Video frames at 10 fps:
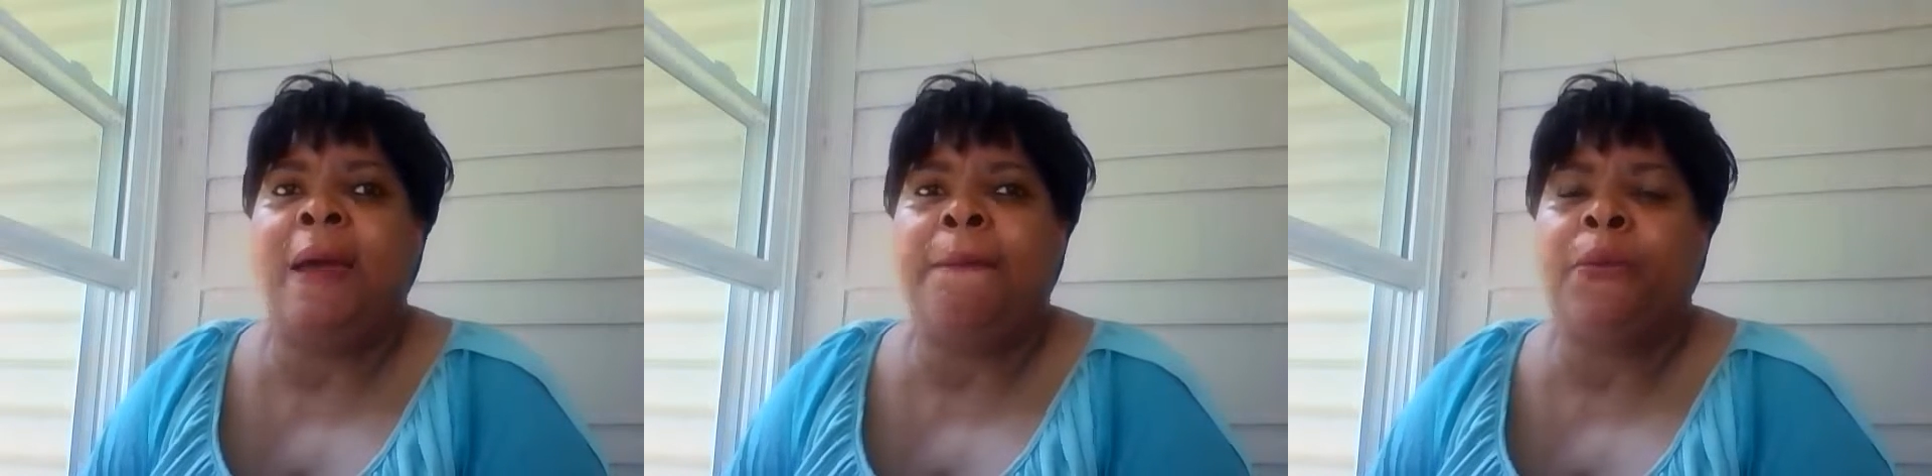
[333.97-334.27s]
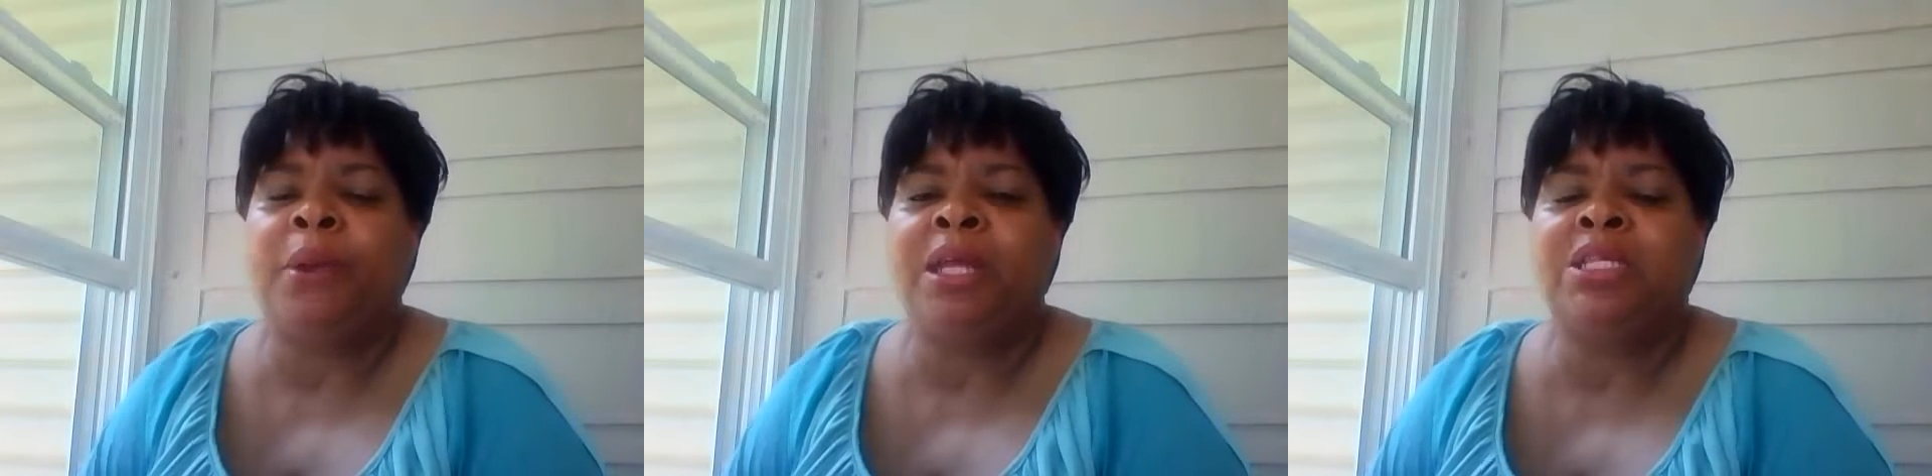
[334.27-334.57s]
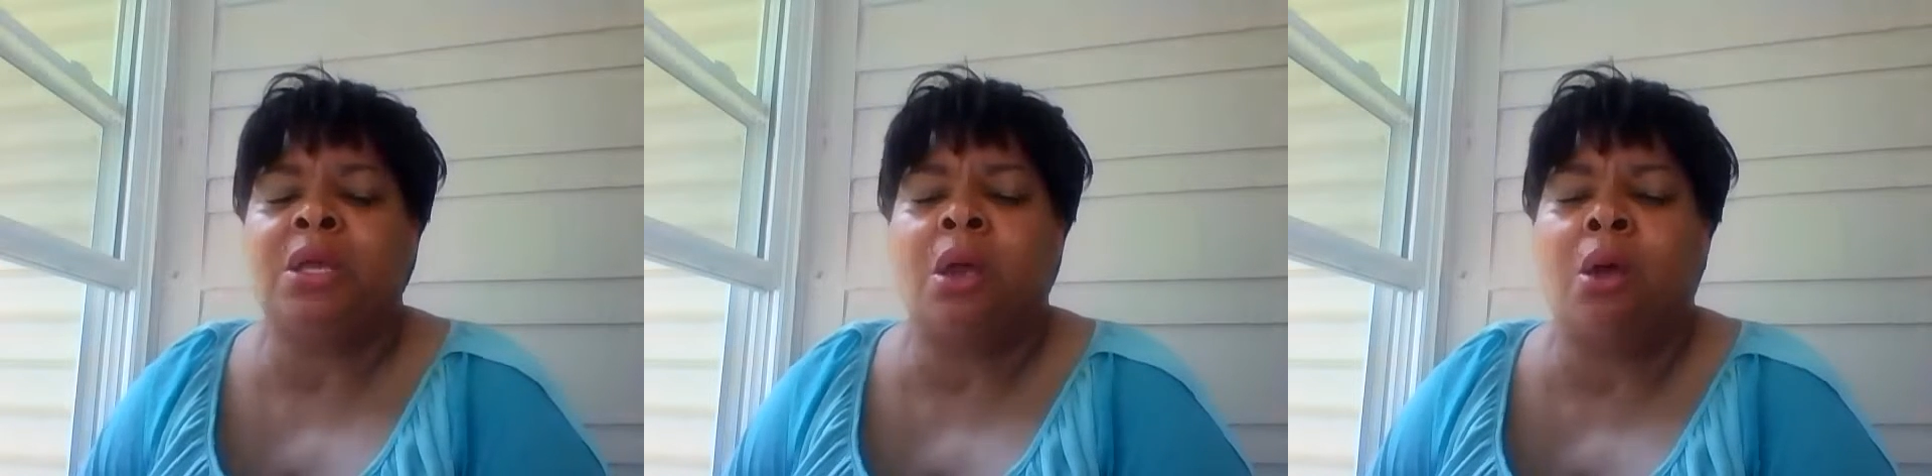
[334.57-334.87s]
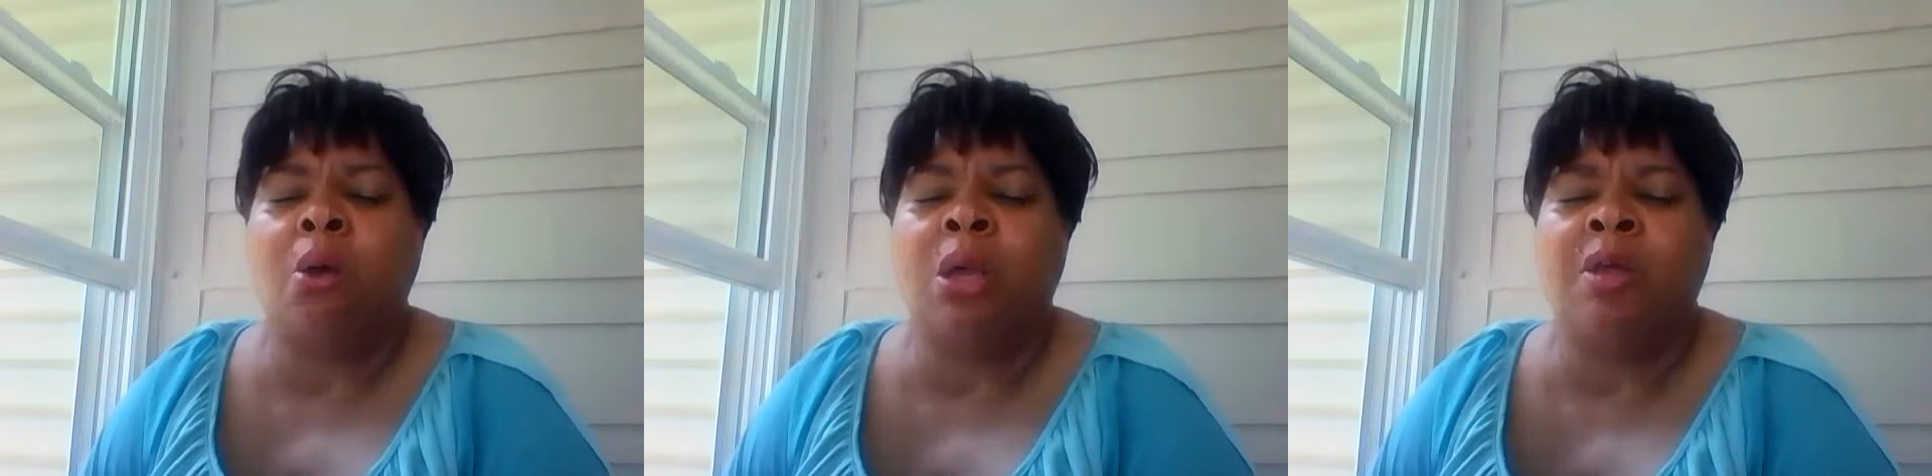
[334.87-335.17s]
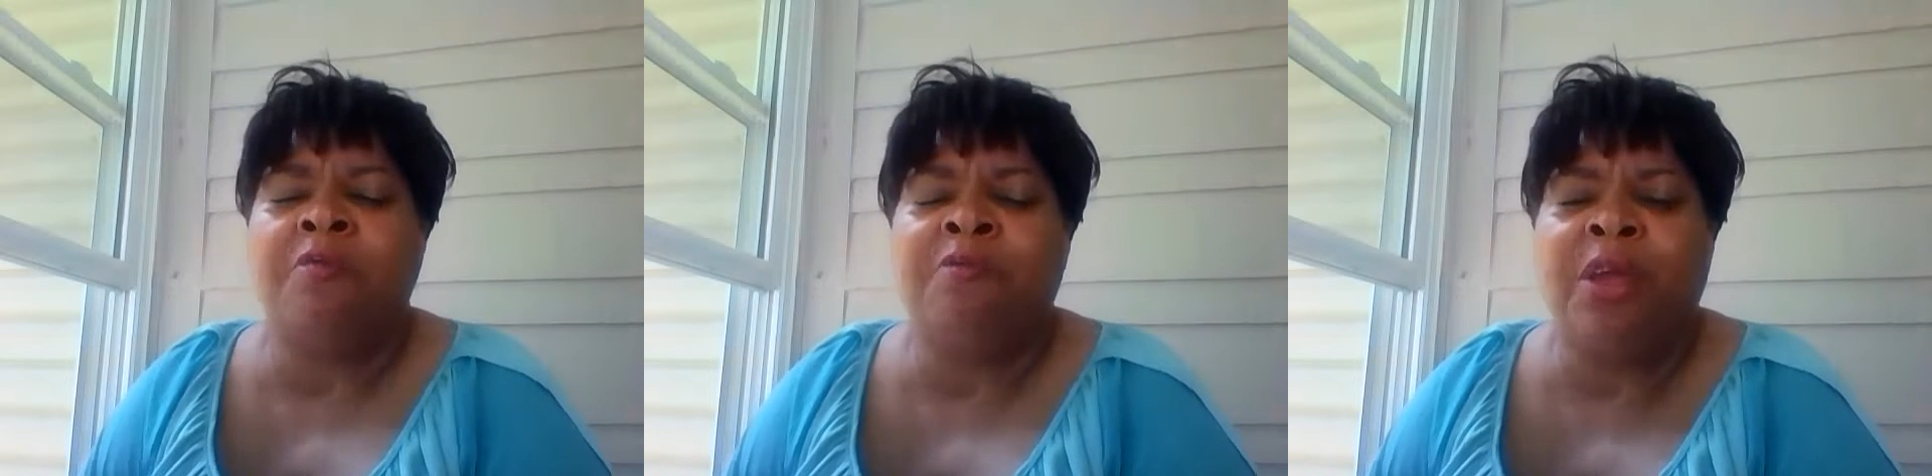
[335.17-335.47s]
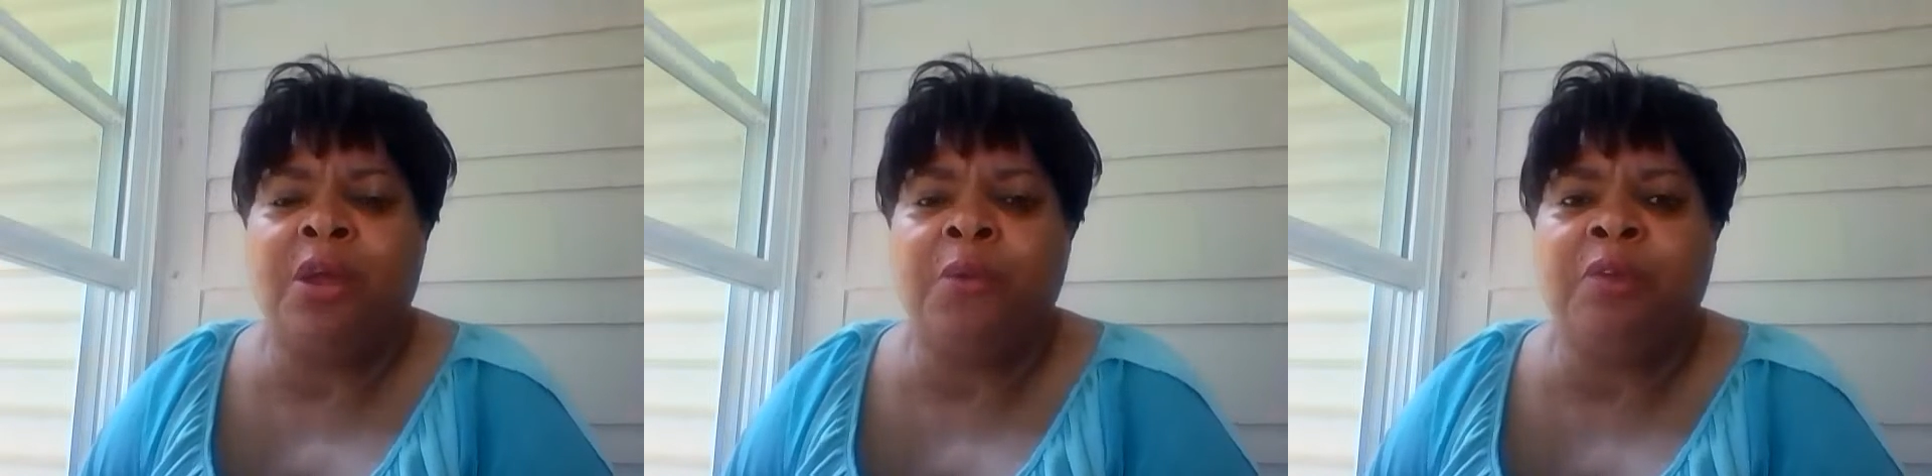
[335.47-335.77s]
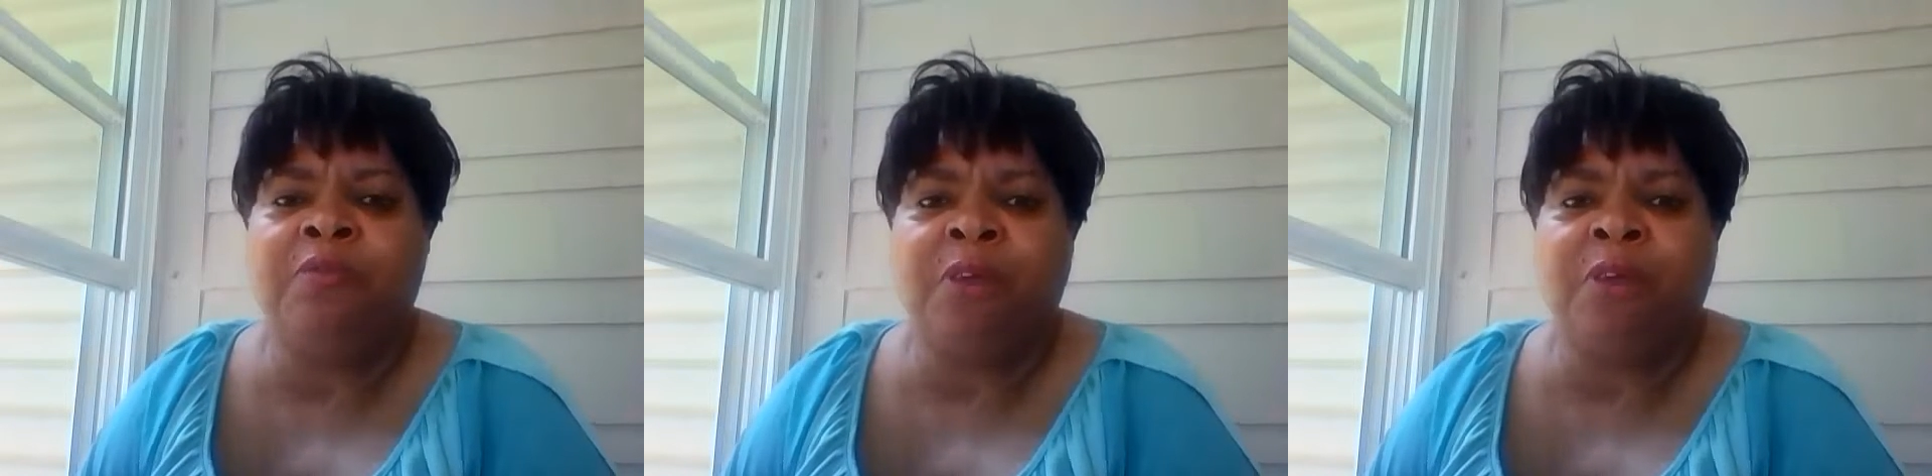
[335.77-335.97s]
operates on a very,